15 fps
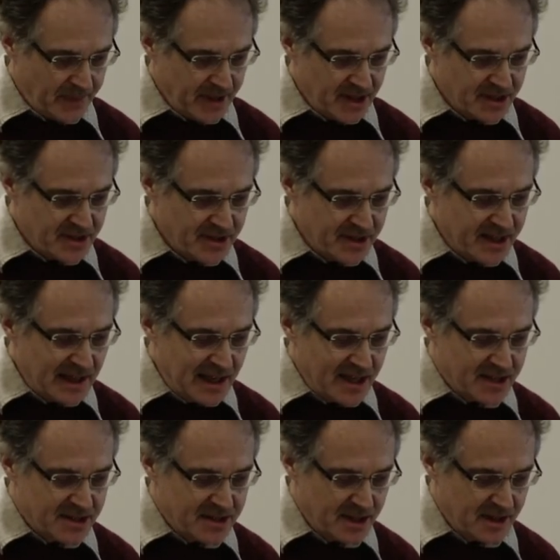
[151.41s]
is a
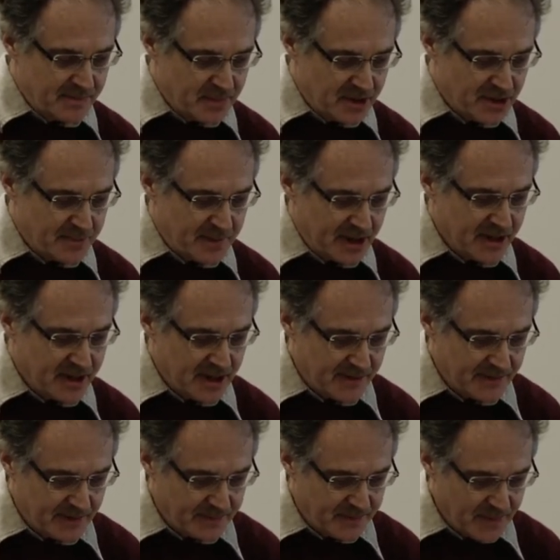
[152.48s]
neglected
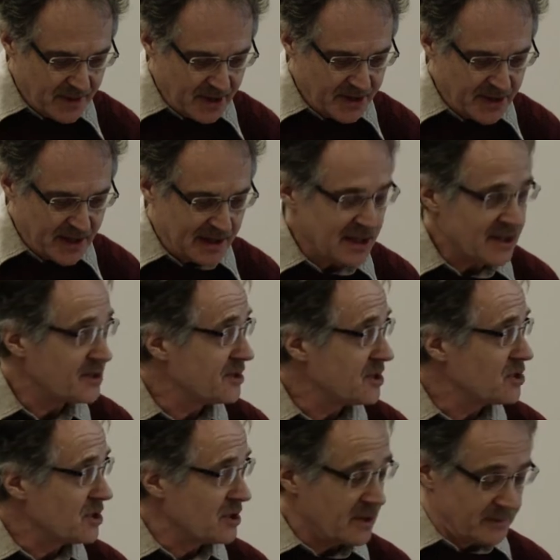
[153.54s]
perspective in that
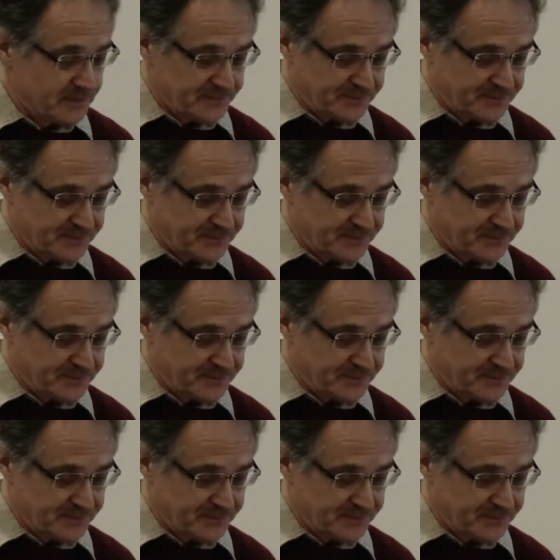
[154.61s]
literature,